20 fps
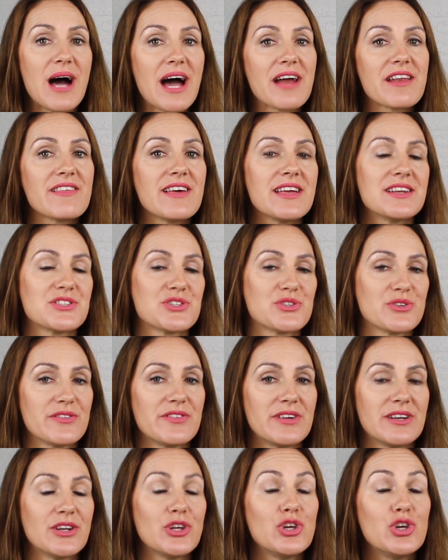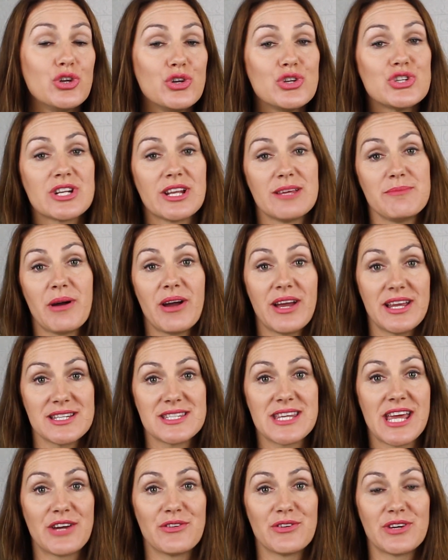Part of that is driven hugely by
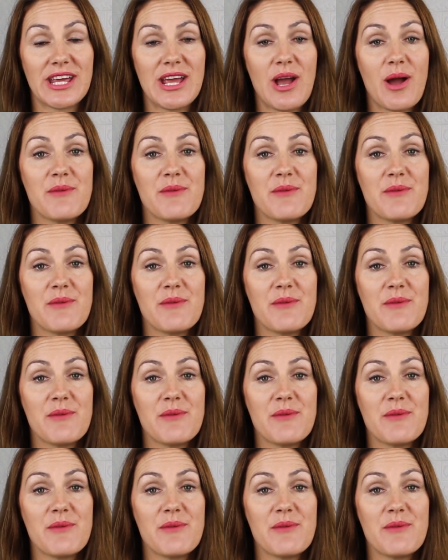integrity.